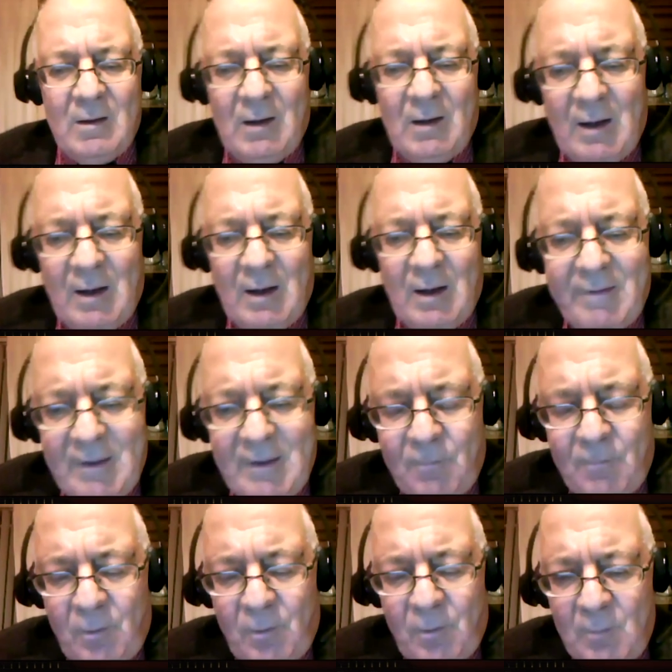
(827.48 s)
I
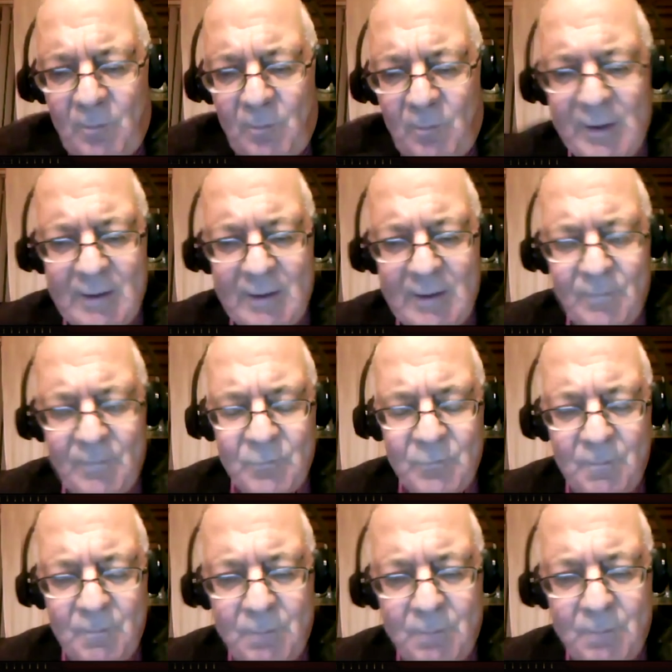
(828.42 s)
think probably
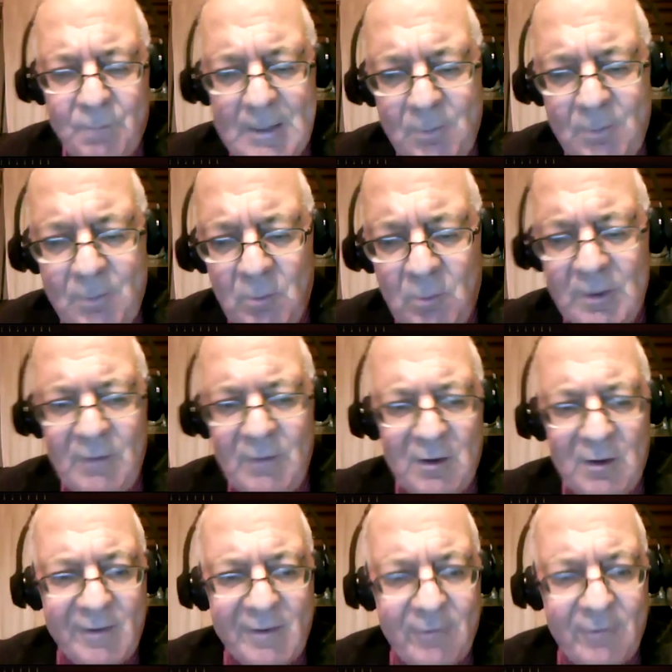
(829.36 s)
people within
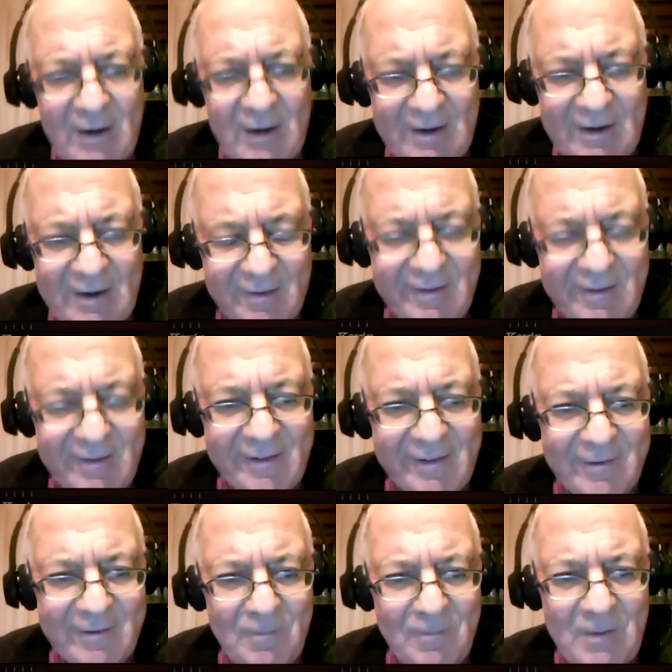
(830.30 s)
the Australian
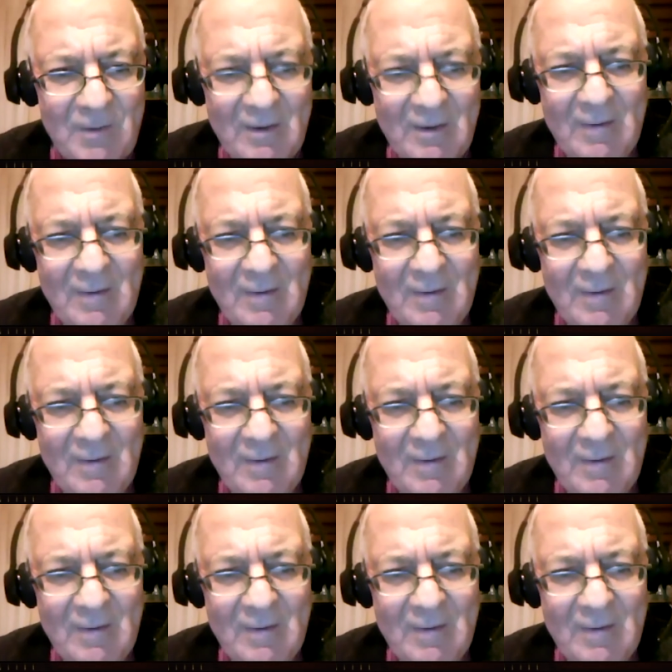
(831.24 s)
system